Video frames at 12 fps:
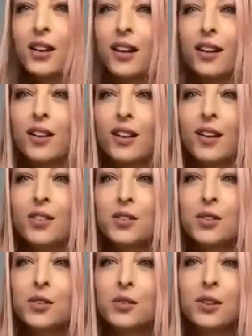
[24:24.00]
create like a little
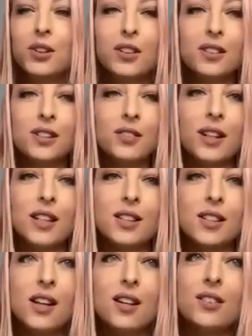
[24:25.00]
cool look to
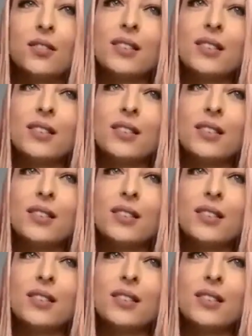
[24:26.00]
finish off.